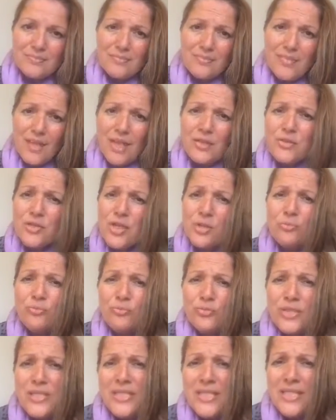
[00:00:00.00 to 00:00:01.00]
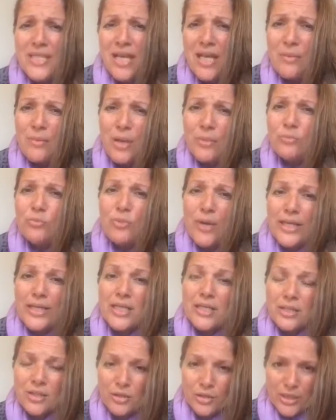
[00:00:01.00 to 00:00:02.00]
And so I'm
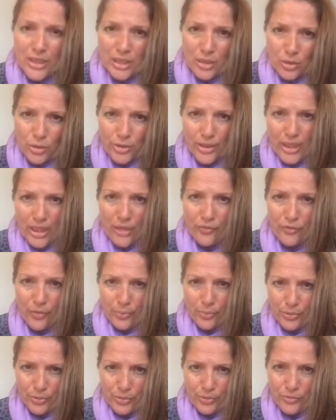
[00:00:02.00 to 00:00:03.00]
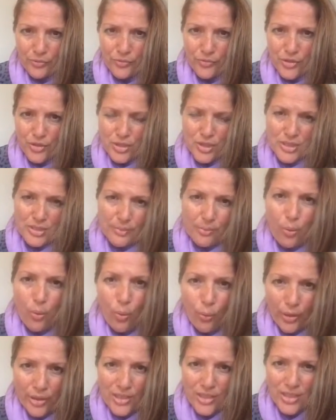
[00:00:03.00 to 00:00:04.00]
regularly looking for proof to
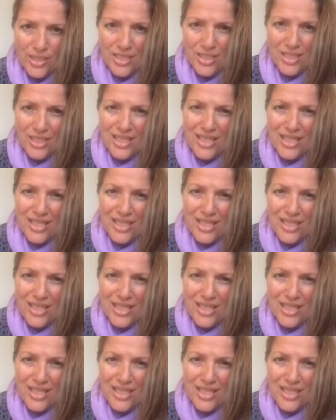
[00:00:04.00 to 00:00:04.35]
support